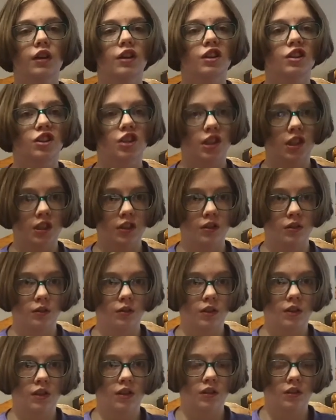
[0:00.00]
So
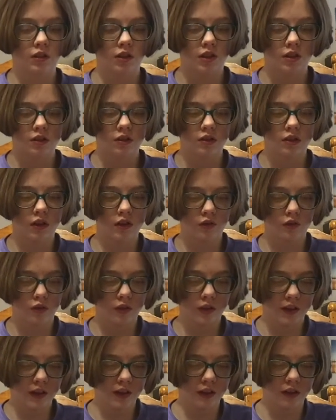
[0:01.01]
not
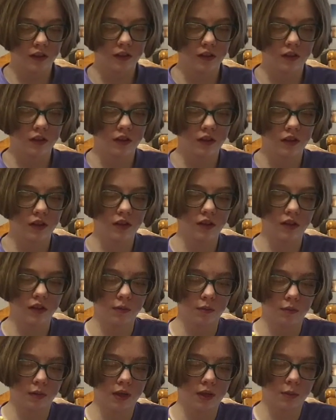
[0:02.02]
4 yet.
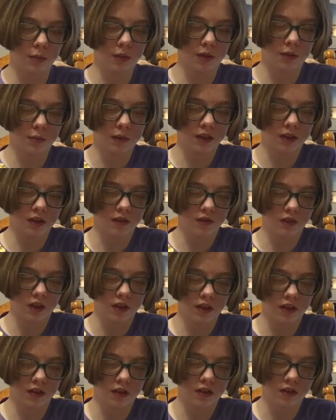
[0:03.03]
In my perspective, I
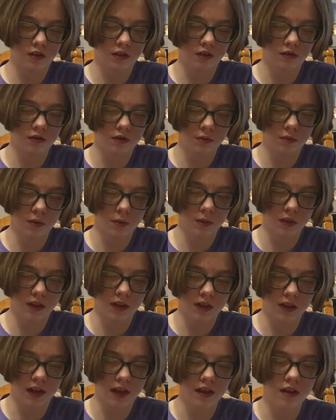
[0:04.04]
group them like
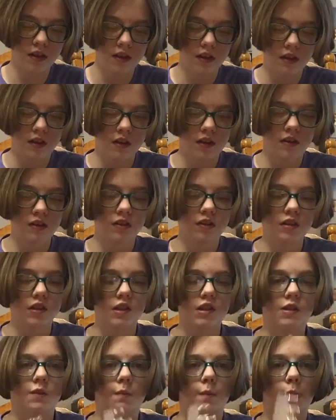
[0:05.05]
that.
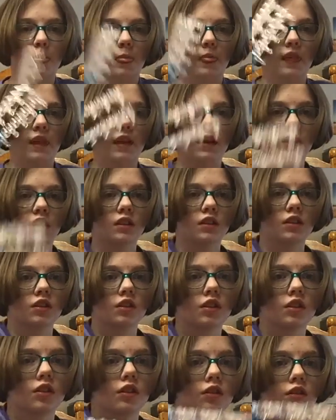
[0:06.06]

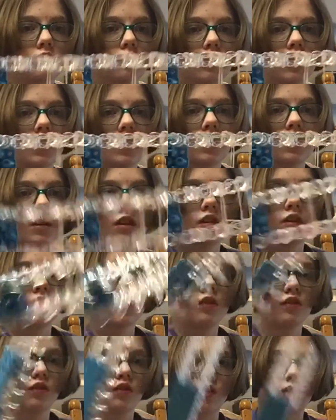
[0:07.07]
So
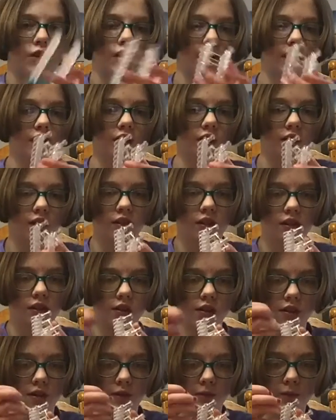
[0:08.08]
of course,
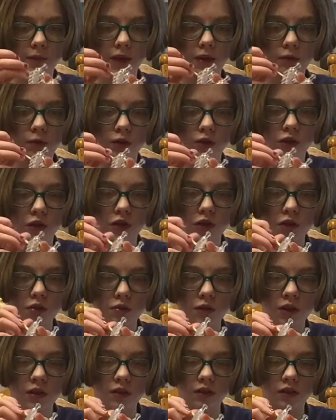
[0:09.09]
I will show you
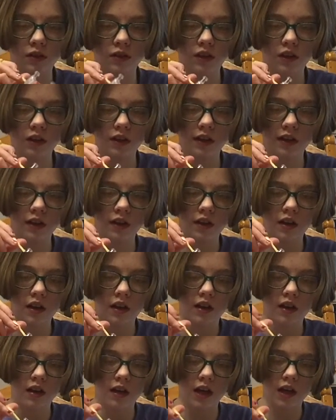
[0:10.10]
what it looks like
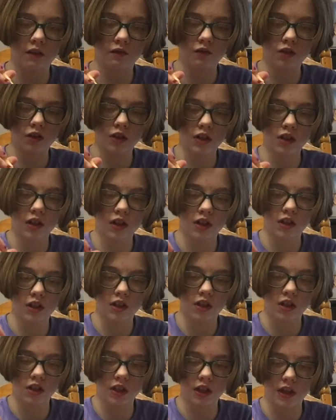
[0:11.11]
after this
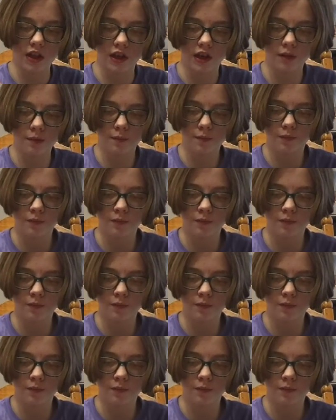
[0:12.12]
step.